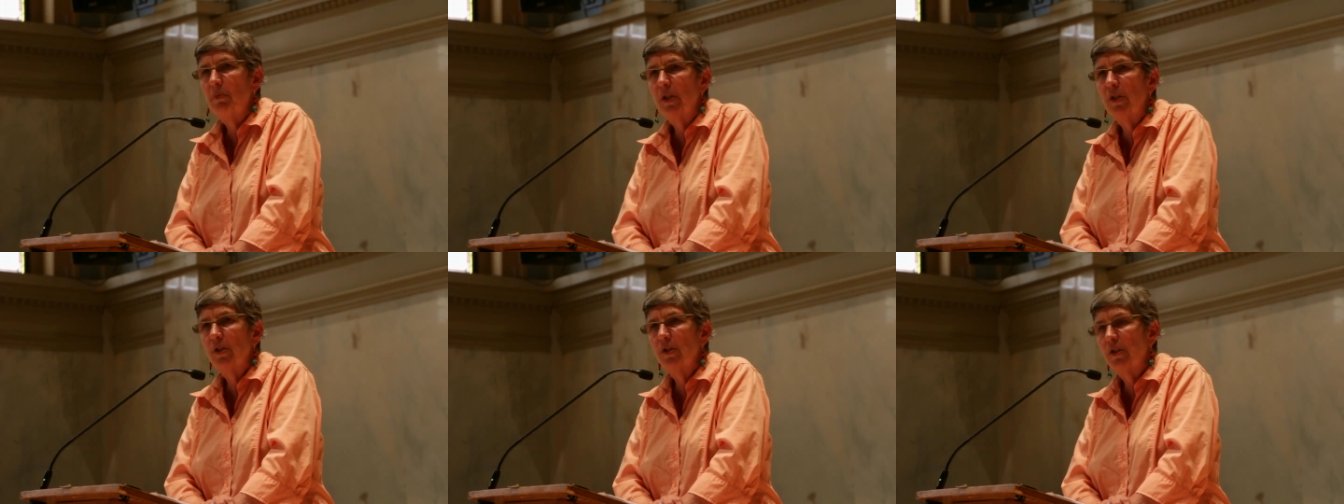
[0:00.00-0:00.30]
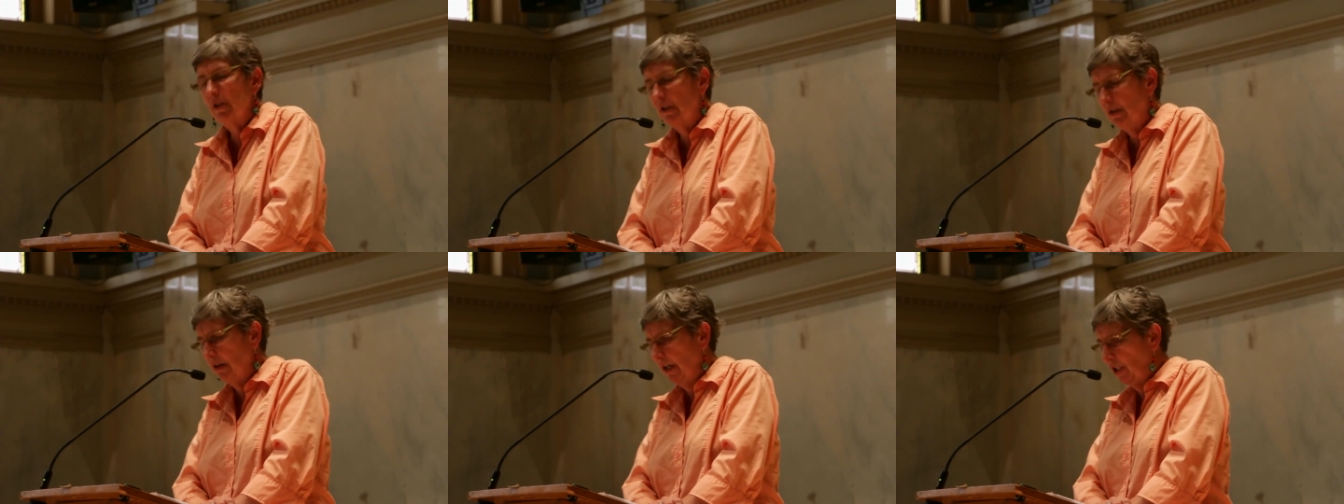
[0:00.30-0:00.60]

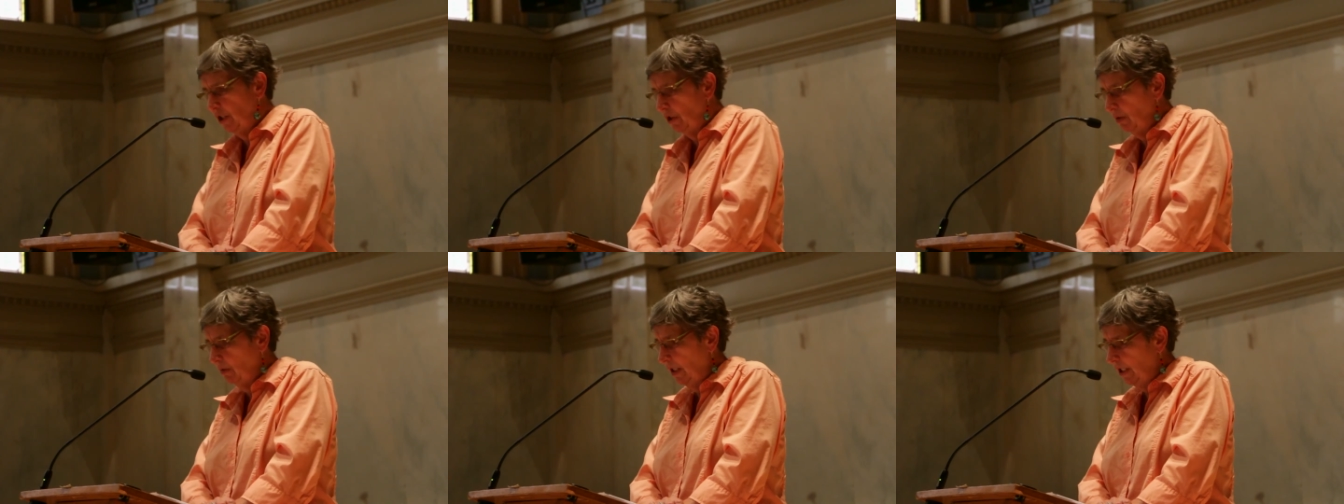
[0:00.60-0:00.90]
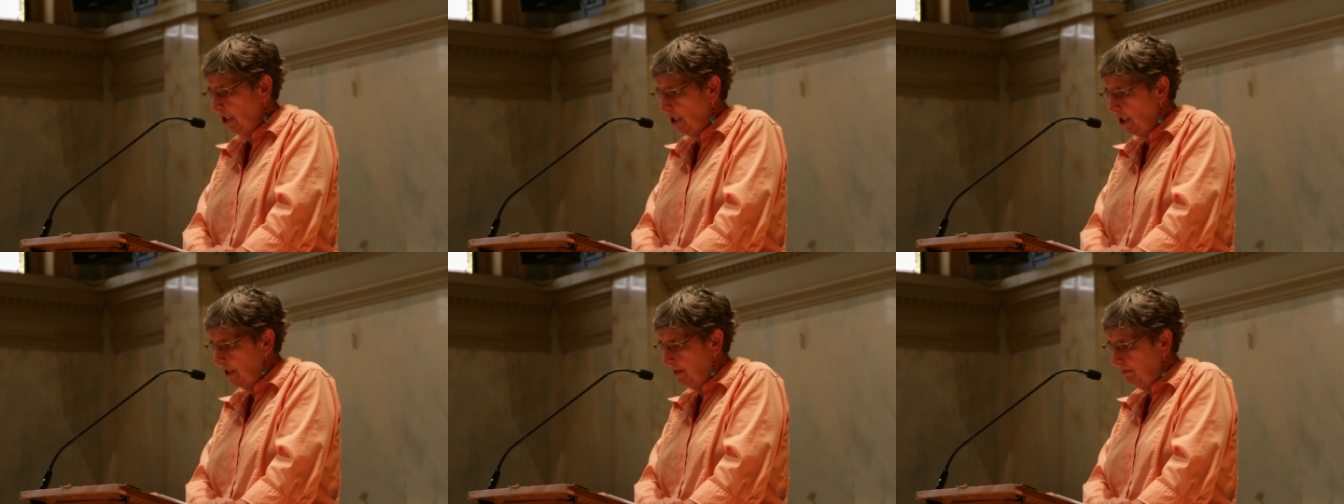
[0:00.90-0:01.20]
Pitzer
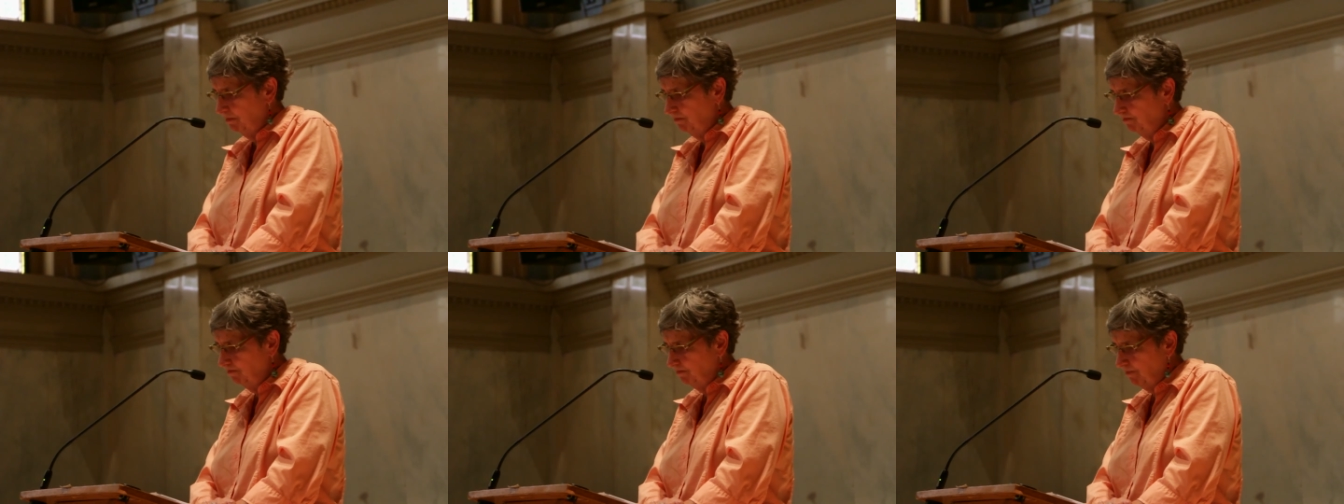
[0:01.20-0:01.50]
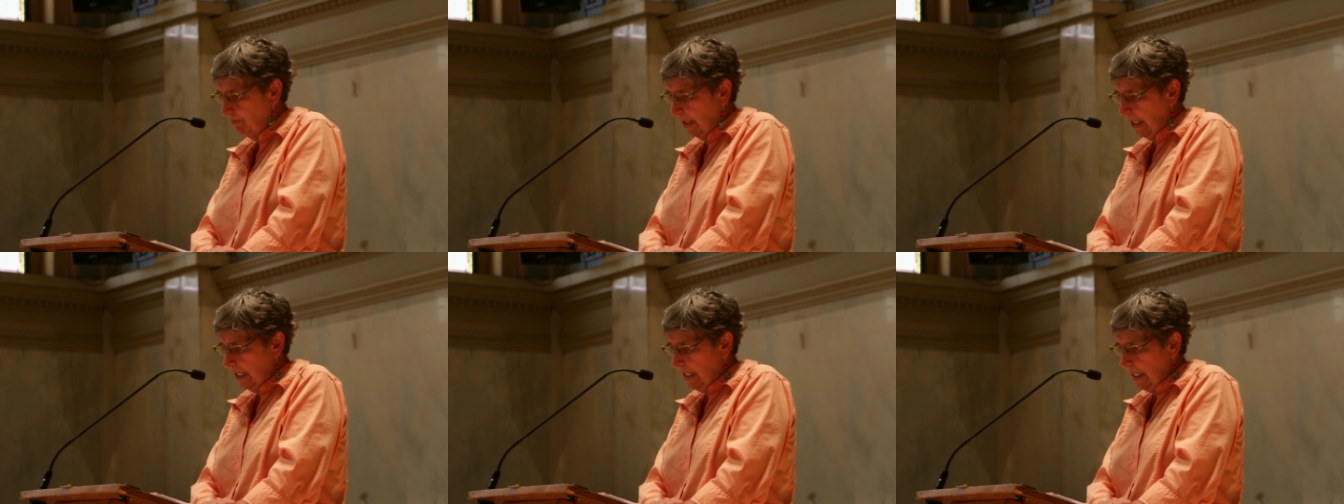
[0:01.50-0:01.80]
graduation.
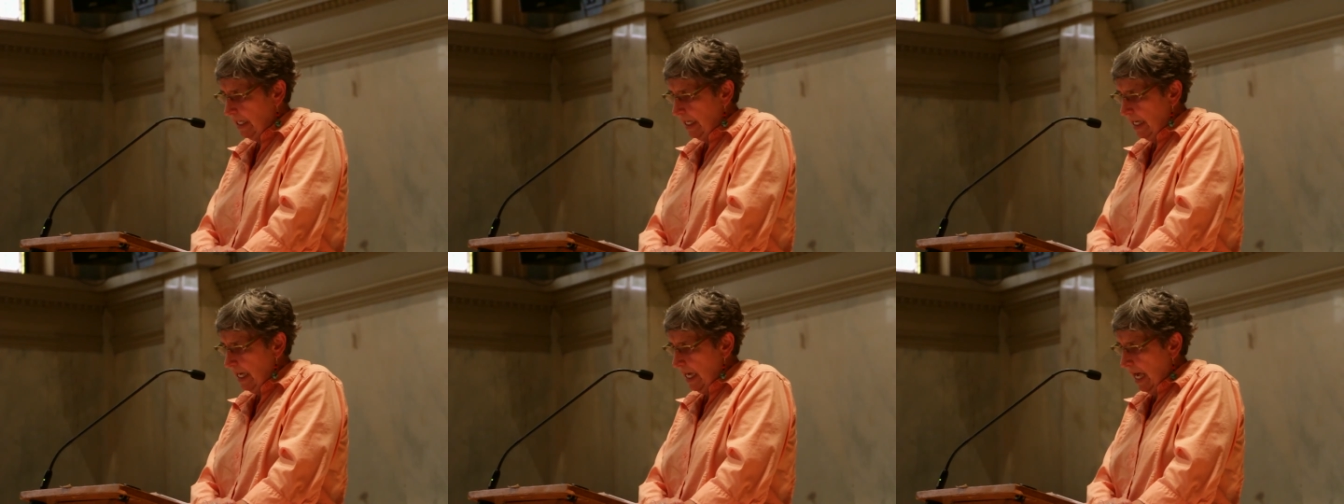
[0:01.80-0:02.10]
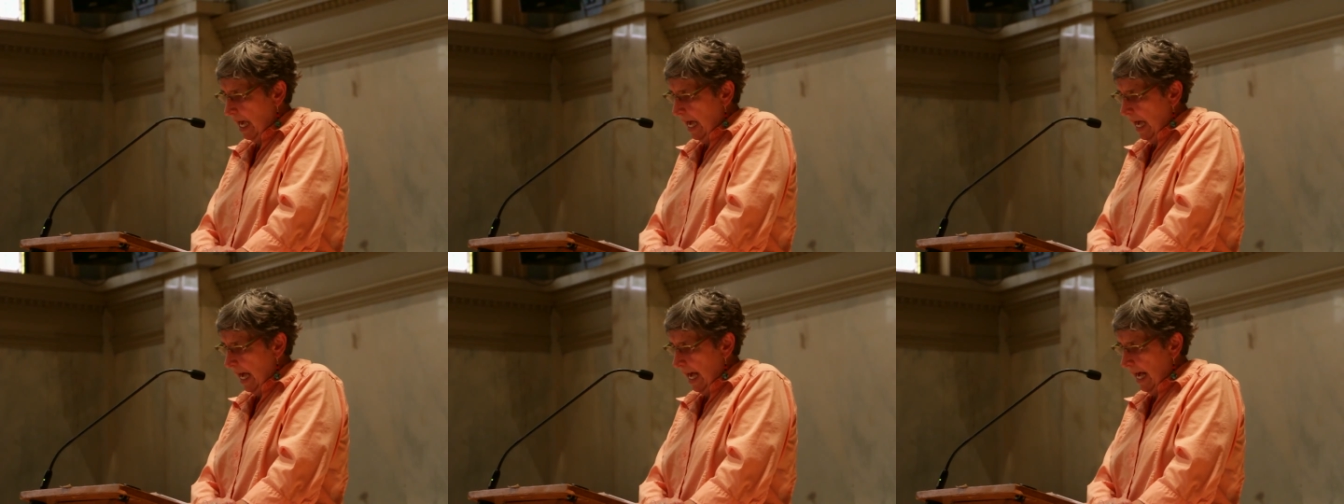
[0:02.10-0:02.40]

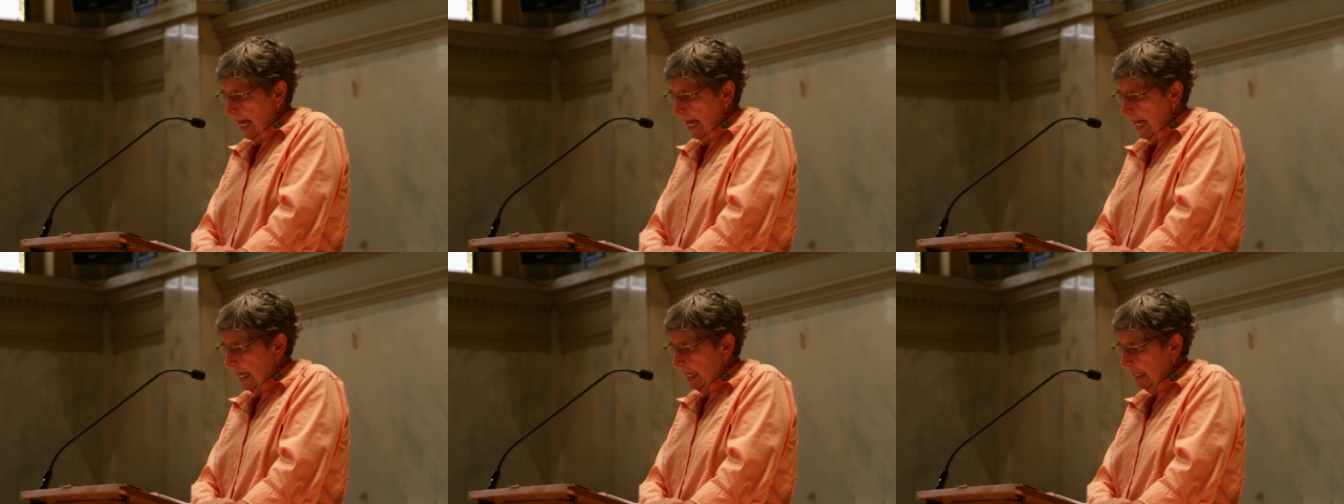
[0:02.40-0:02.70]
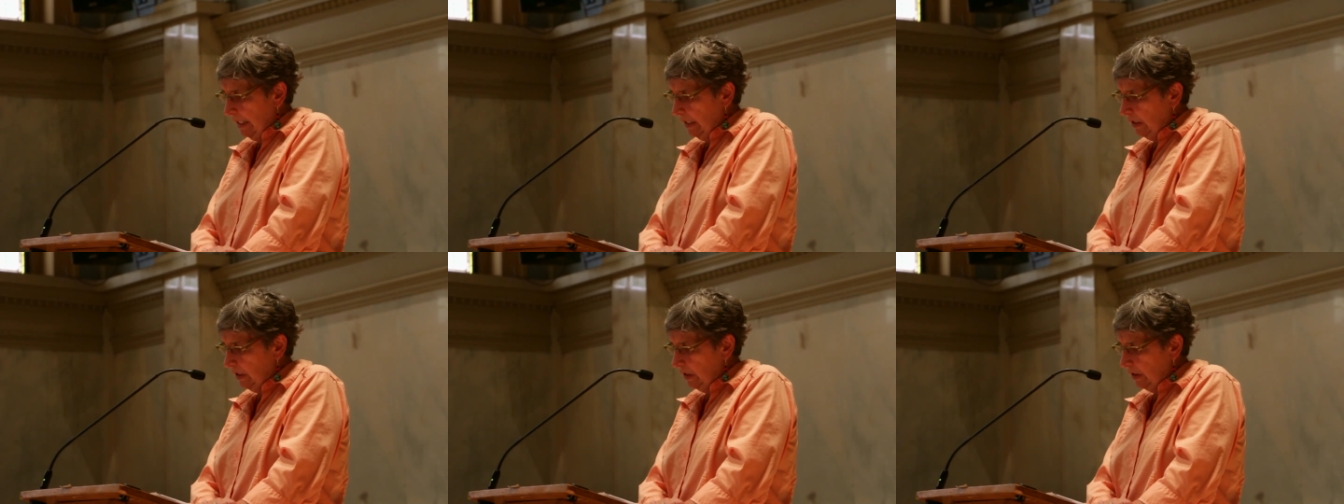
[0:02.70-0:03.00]

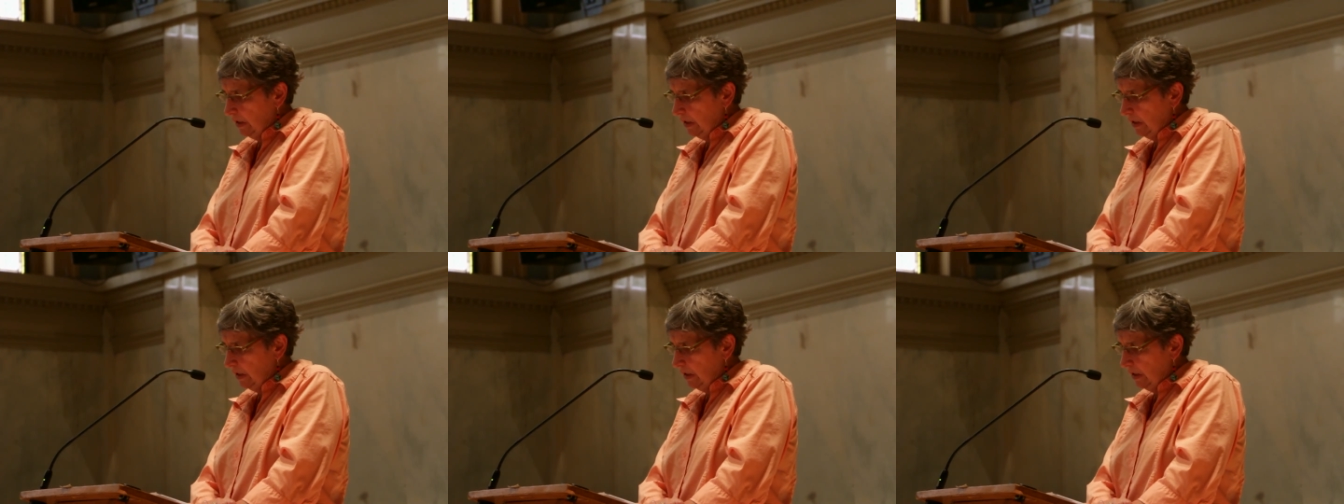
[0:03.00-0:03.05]
Uh,